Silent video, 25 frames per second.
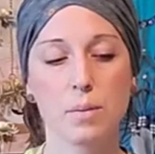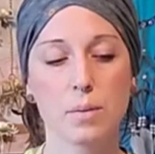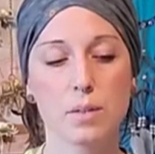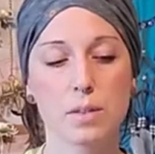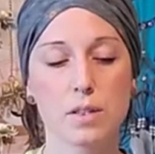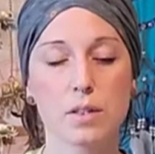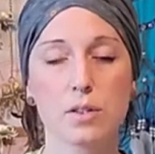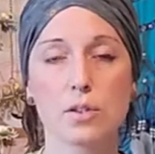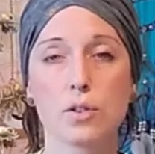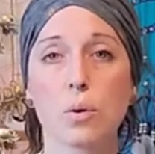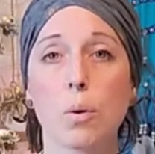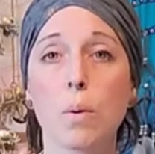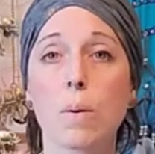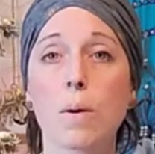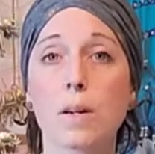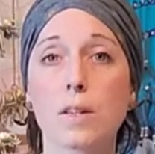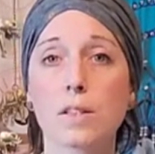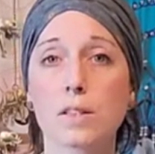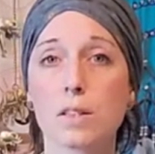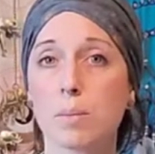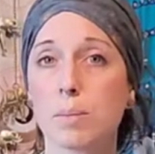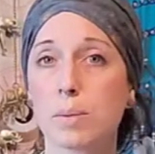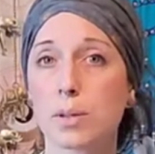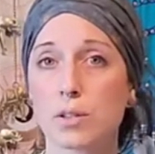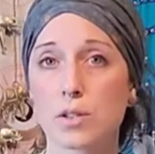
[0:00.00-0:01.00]
the door
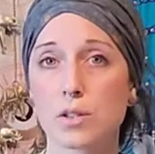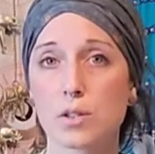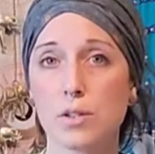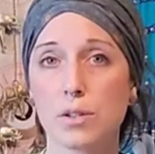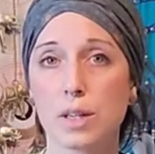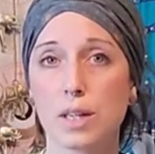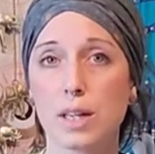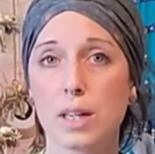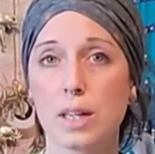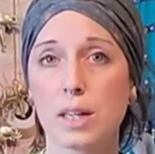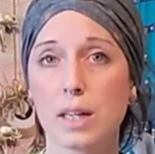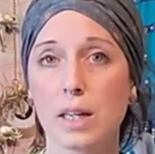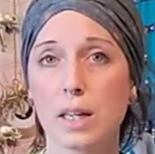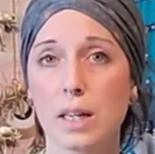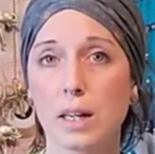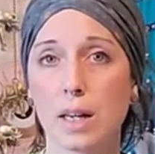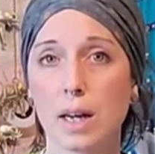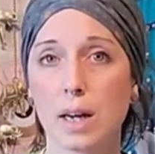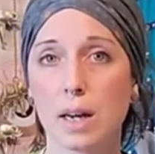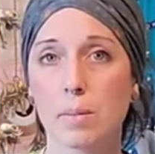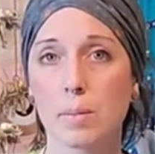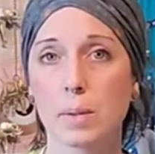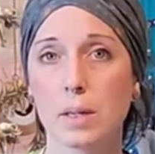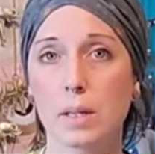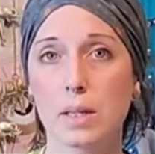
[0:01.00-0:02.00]
to personal healing and
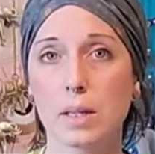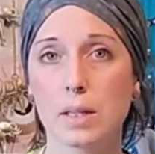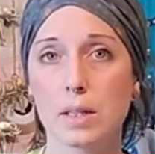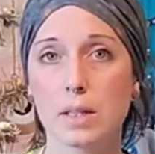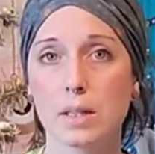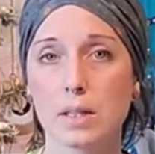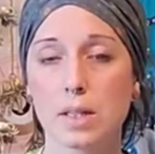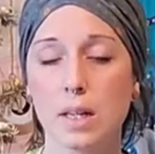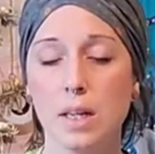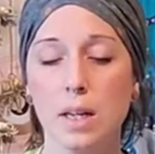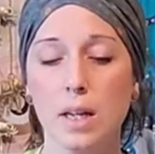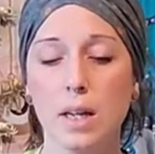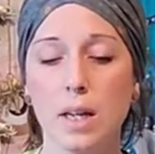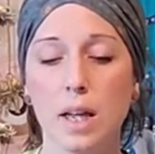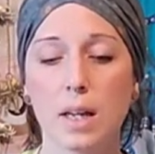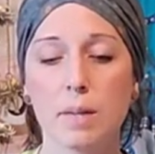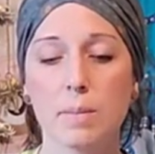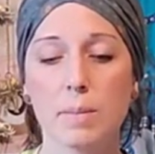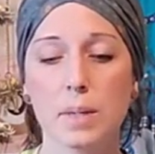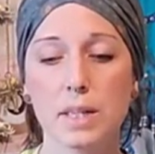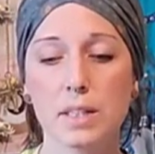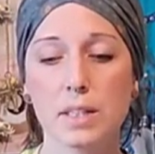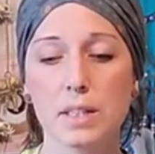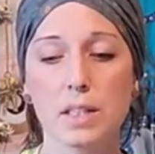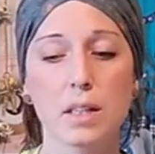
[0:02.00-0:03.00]
happiness. And
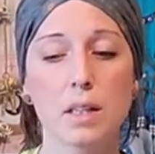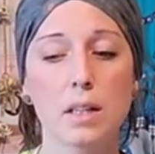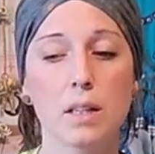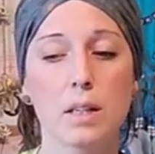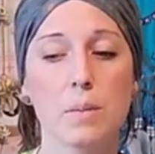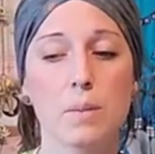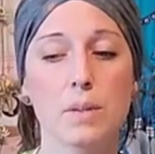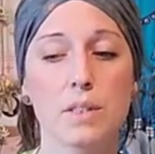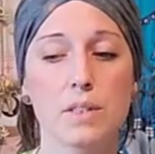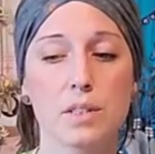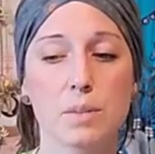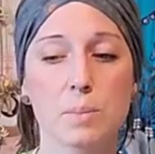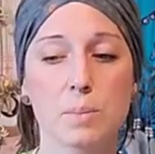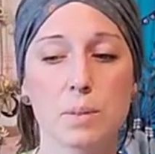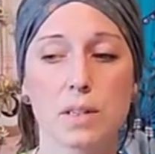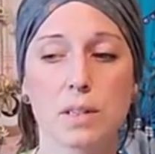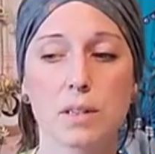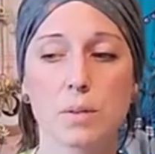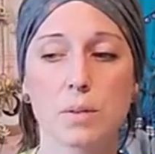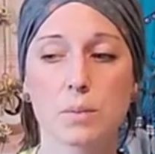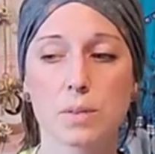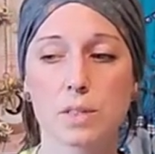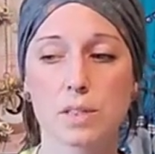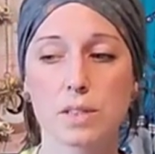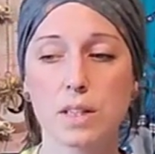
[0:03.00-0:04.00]
basically what
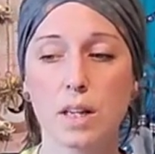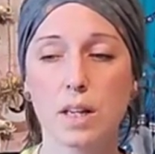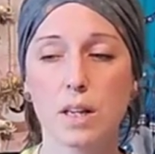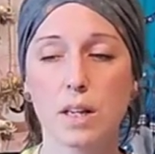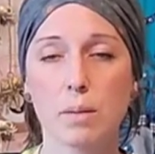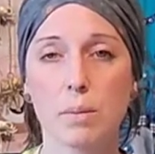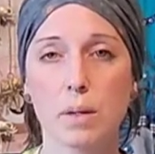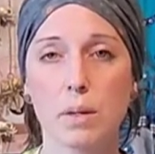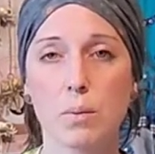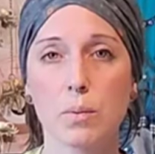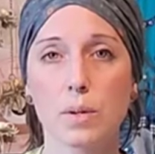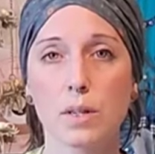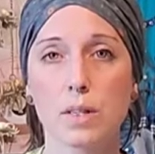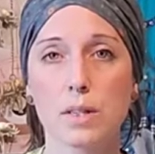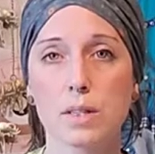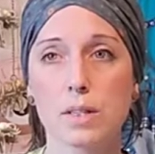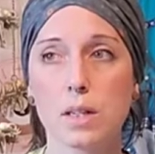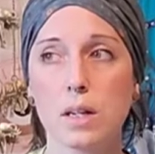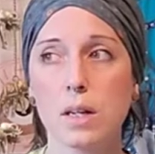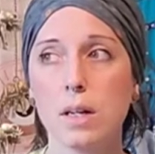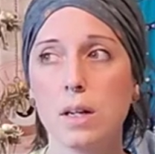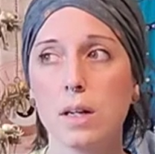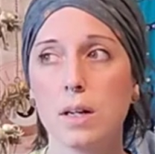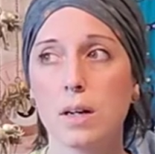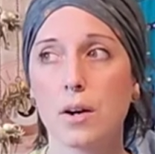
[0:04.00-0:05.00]
Spirit was telling me was,
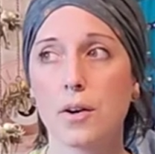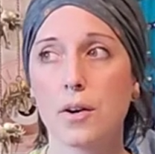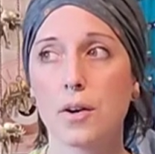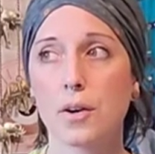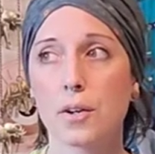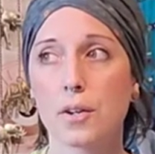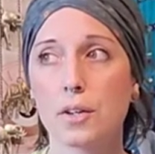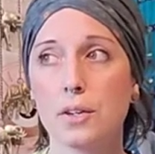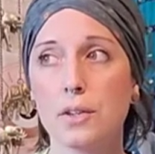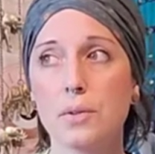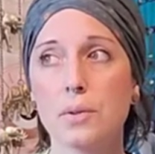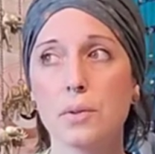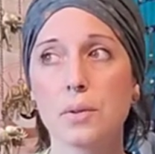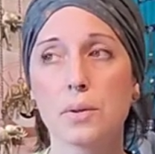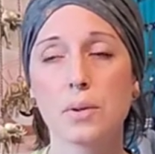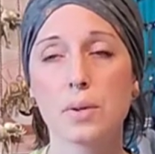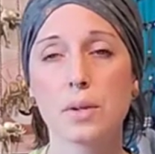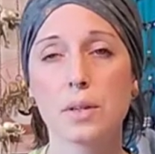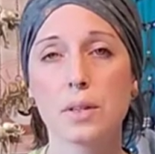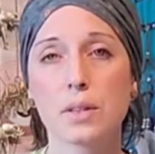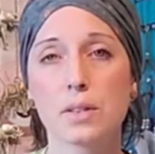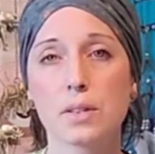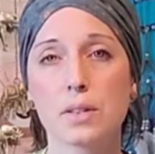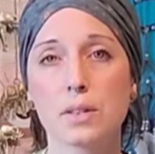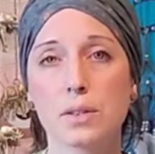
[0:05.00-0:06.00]
are you
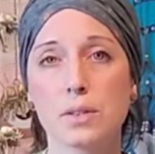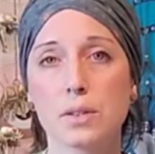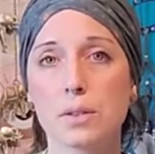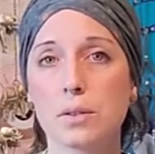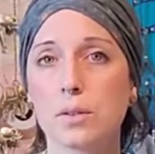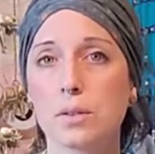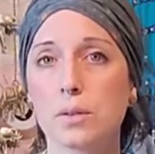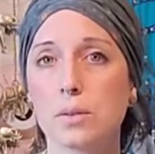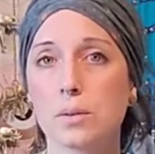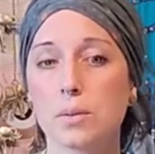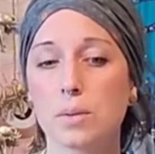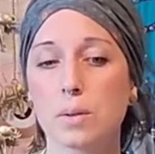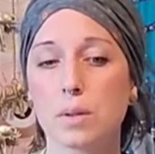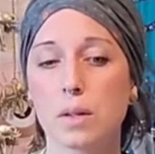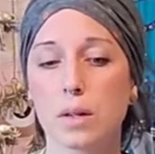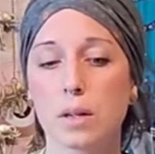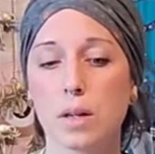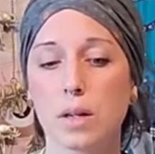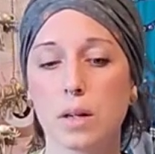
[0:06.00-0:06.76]
going to